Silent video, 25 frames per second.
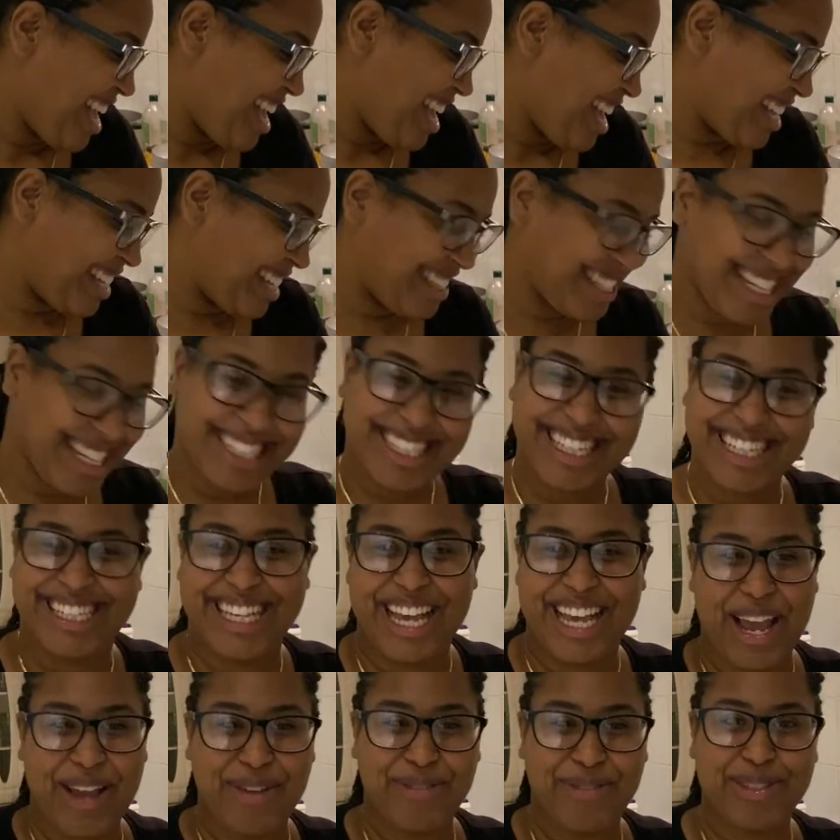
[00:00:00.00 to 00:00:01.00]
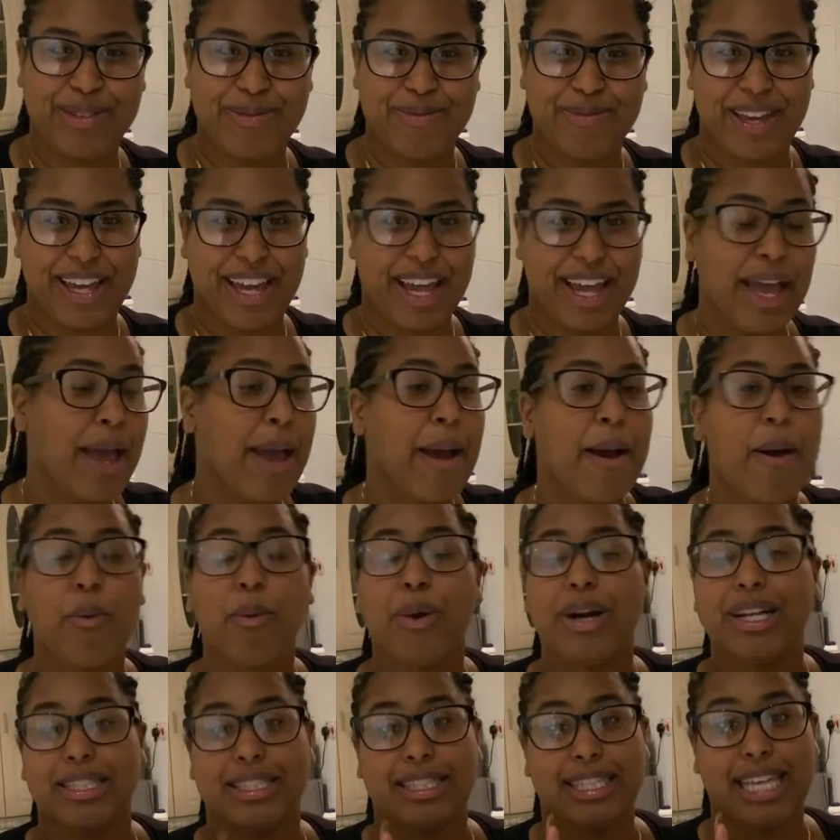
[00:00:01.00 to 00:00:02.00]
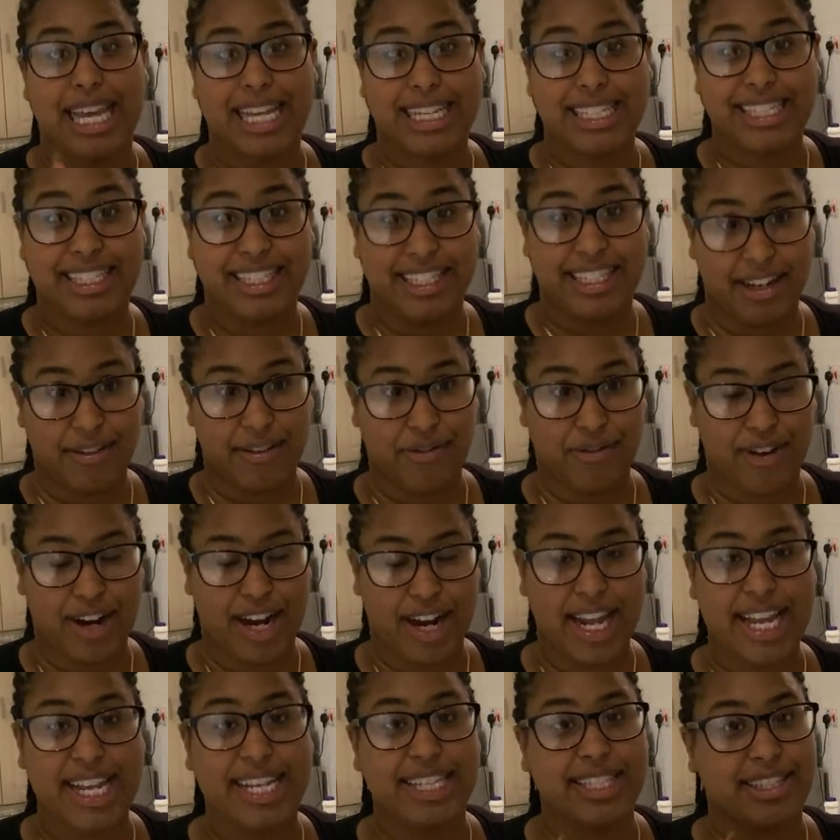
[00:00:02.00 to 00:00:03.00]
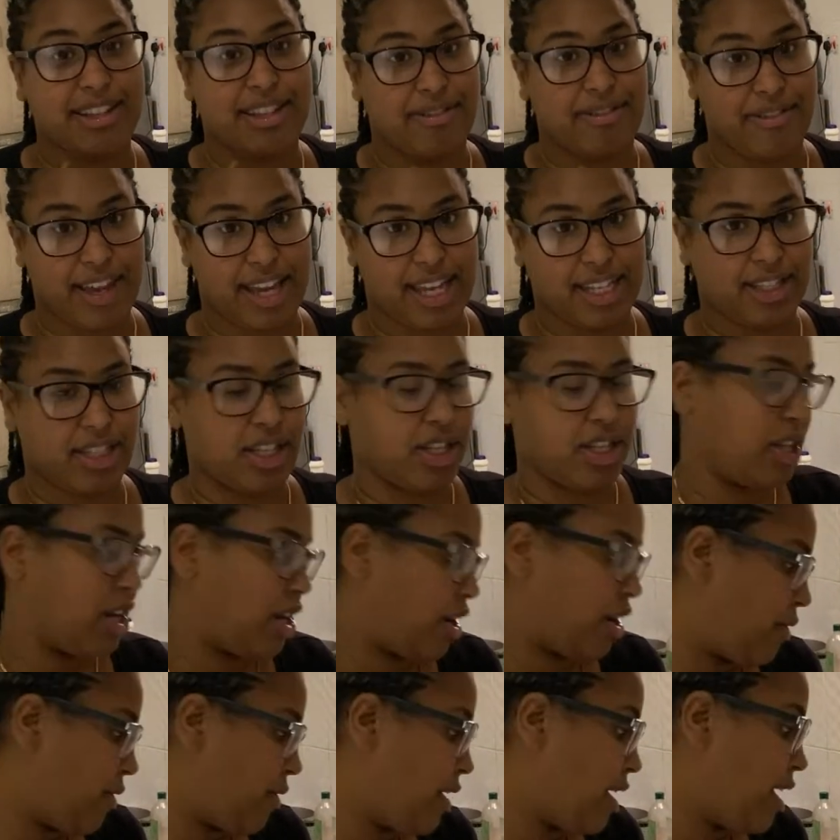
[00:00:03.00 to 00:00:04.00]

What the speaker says: It tastes the same to me. What tastes different is the Fanta though.